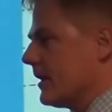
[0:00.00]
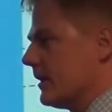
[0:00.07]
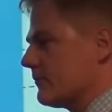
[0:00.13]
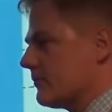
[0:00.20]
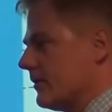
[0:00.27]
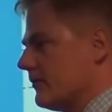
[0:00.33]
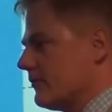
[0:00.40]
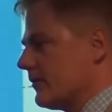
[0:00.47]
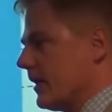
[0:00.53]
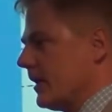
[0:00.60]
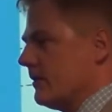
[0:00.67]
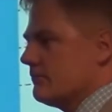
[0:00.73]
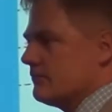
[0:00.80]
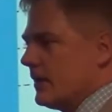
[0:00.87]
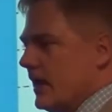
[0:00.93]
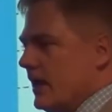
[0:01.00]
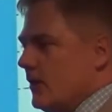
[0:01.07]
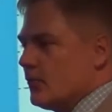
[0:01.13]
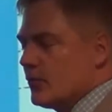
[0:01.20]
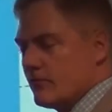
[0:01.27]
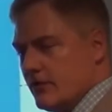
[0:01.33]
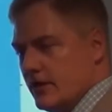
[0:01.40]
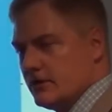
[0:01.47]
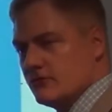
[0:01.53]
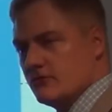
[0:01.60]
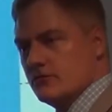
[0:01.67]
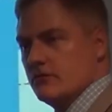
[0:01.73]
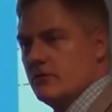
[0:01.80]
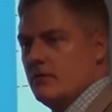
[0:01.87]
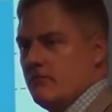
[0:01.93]
countries say, hey, we're
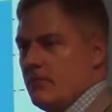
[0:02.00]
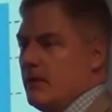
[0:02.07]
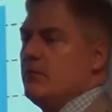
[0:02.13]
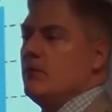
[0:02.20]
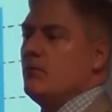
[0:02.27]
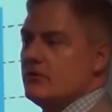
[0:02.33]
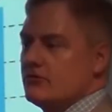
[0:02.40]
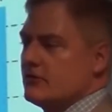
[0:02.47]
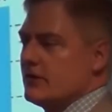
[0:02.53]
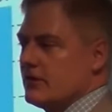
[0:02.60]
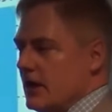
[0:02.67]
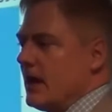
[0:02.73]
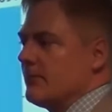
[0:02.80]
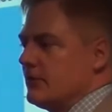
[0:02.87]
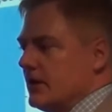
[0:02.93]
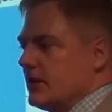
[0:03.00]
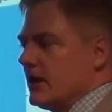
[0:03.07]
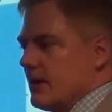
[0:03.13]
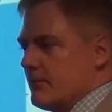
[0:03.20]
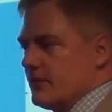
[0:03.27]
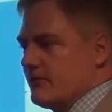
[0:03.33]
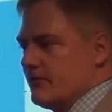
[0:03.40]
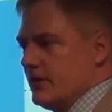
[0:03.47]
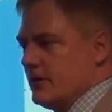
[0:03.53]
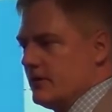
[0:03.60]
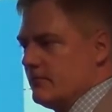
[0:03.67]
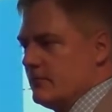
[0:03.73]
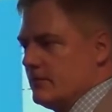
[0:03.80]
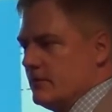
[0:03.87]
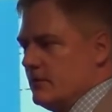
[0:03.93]
rich, maybe we should adopt economic
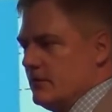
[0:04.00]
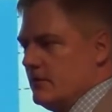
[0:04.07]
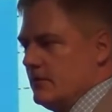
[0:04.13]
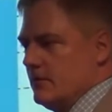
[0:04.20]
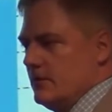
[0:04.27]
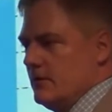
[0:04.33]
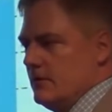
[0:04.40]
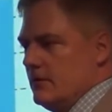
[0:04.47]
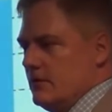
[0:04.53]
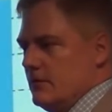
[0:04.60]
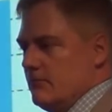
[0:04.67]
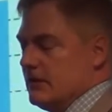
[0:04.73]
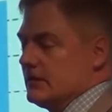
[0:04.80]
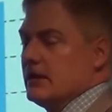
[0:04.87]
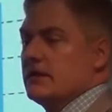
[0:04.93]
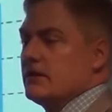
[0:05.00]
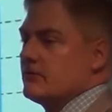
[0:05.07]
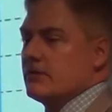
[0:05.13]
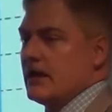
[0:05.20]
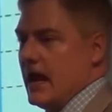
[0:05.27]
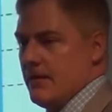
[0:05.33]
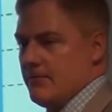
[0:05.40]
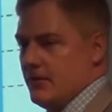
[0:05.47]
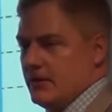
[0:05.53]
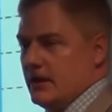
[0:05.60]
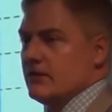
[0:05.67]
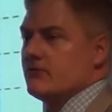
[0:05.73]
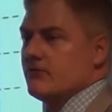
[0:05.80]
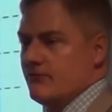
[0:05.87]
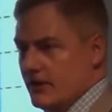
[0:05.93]
freedom. But that doesn't happen.
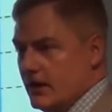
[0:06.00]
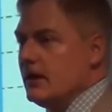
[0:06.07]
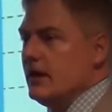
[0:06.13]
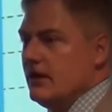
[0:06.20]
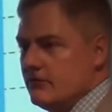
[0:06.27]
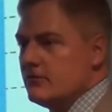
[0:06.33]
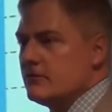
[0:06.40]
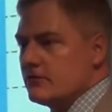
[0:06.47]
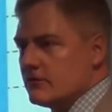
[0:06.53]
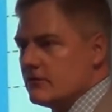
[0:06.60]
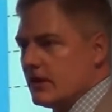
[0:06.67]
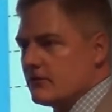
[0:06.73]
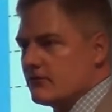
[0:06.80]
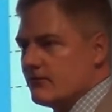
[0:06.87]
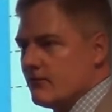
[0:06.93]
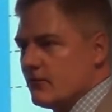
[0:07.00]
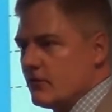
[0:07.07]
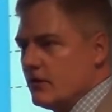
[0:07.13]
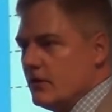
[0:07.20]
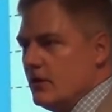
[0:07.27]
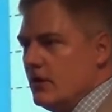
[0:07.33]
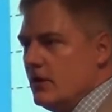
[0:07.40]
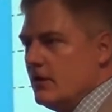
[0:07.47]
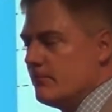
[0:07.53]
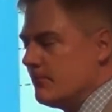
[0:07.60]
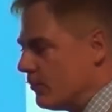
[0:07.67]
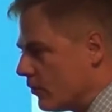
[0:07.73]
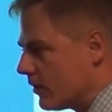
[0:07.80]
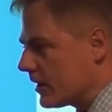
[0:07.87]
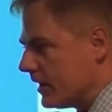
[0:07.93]
That's very easy to test for.
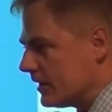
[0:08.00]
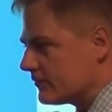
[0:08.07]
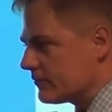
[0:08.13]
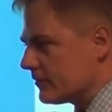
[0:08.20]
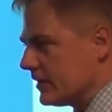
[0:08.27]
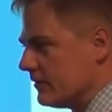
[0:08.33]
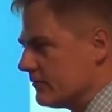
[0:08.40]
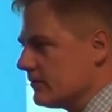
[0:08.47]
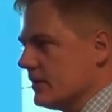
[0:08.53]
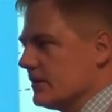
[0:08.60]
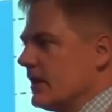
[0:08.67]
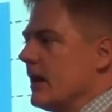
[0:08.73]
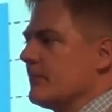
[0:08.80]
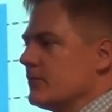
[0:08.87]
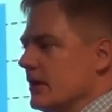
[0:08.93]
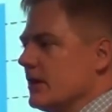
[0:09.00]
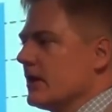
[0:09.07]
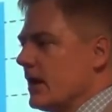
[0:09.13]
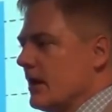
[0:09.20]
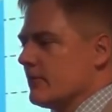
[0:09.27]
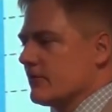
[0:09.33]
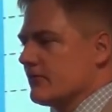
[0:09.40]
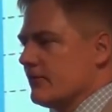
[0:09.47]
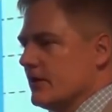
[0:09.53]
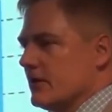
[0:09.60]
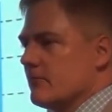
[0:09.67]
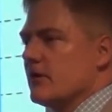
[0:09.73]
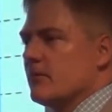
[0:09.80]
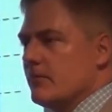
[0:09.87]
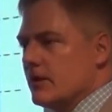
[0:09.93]
Poor countries adopt economic
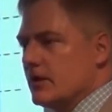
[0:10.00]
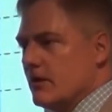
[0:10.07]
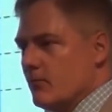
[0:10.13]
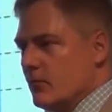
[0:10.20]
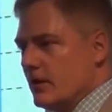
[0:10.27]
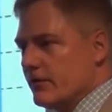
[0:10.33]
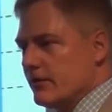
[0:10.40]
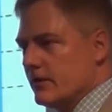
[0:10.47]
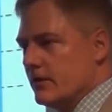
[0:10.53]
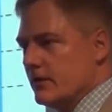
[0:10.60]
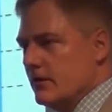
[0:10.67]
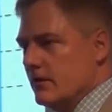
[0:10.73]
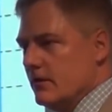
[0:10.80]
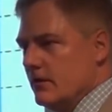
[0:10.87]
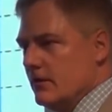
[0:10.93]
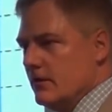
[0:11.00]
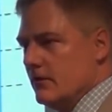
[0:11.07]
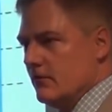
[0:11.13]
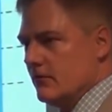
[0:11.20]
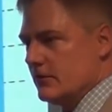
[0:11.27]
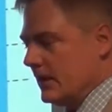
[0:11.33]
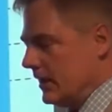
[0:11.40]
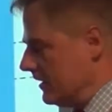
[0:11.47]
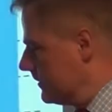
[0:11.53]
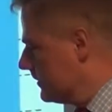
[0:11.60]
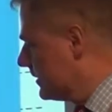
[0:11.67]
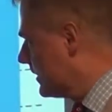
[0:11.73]
freedom and become wealthy. We take